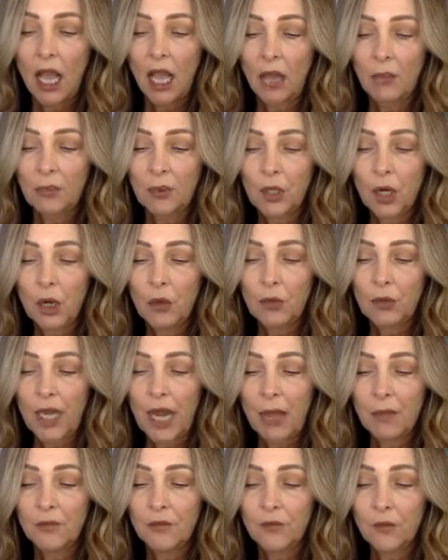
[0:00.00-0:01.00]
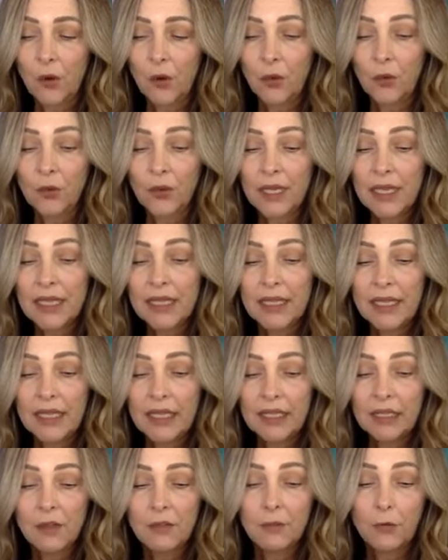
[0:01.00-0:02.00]
program for
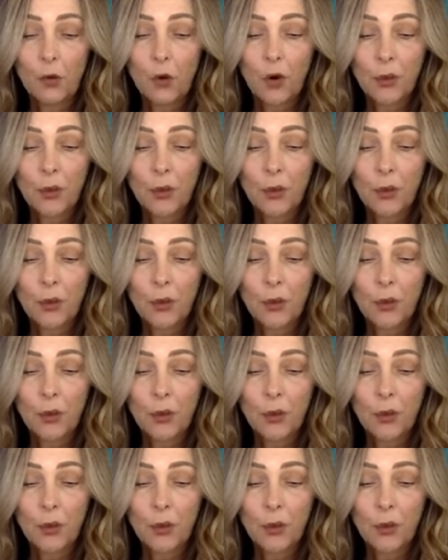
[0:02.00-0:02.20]
reading for